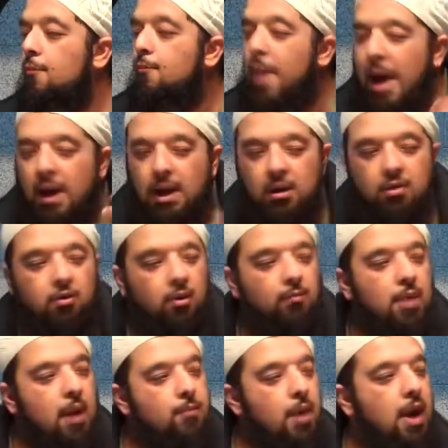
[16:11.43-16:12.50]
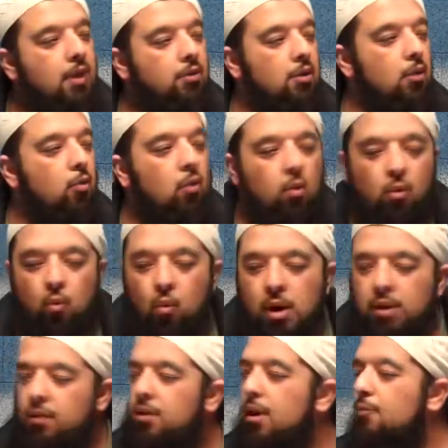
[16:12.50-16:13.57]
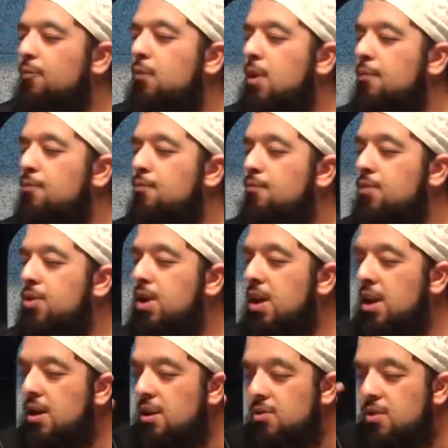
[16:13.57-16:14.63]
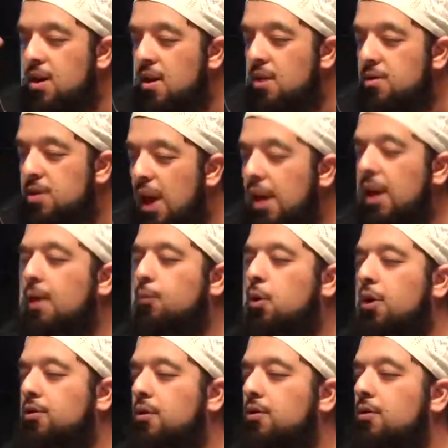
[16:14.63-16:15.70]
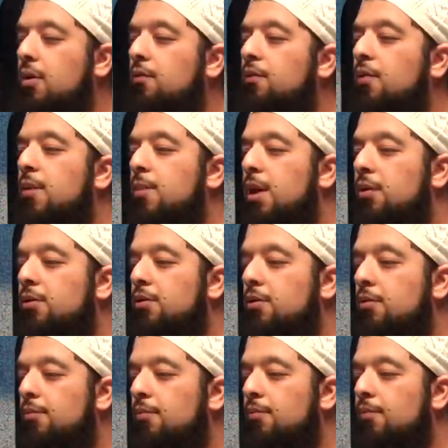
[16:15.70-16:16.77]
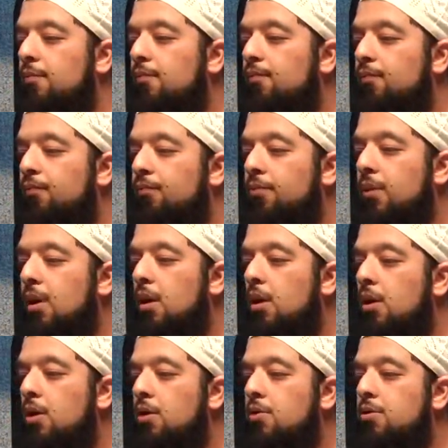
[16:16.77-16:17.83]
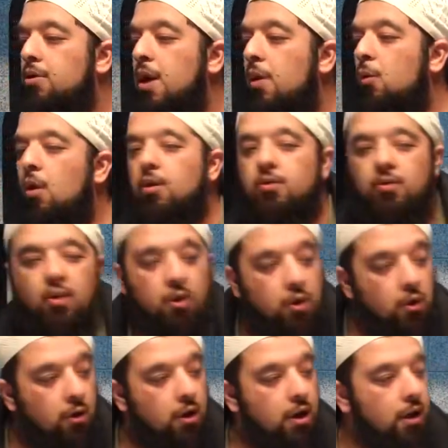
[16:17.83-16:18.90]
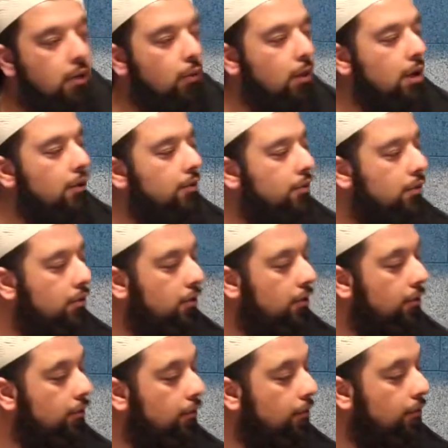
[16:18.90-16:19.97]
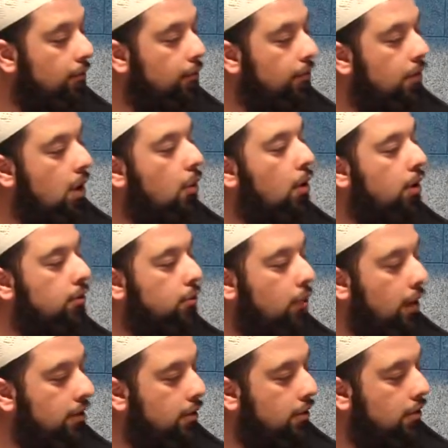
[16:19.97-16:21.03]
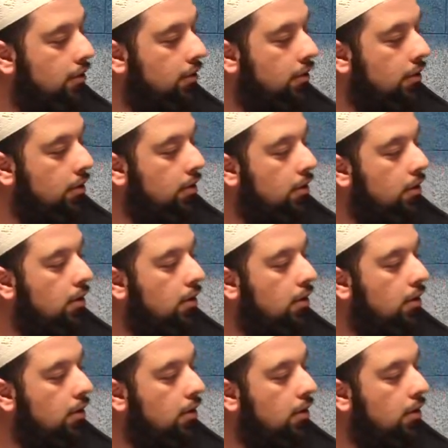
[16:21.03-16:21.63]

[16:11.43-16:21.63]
mechanism that makes, what is the, the, the thinking process of females? They want security, what else? They want what?